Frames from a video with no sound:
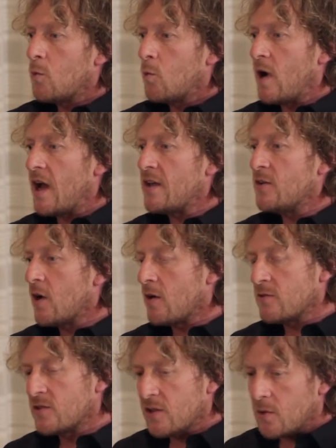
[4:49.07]
where you go
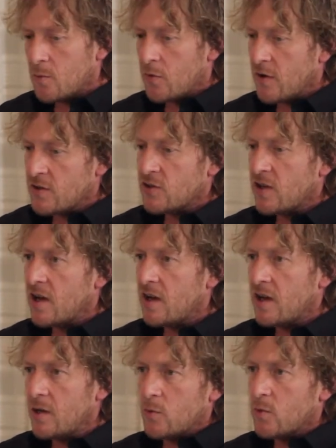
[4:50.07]
over a certain
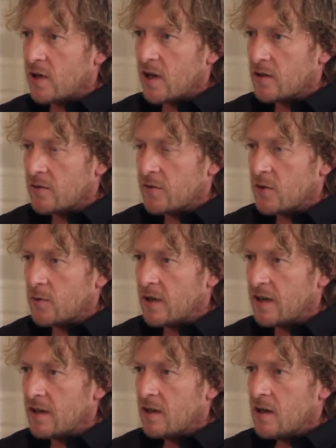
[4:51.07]
pressure, it will cut the fuel
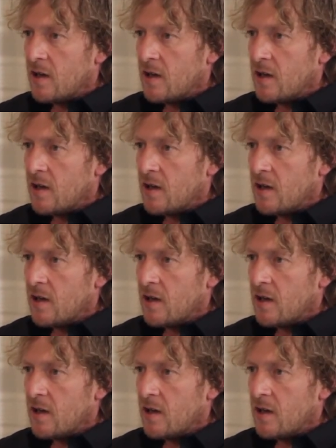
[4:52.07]
in.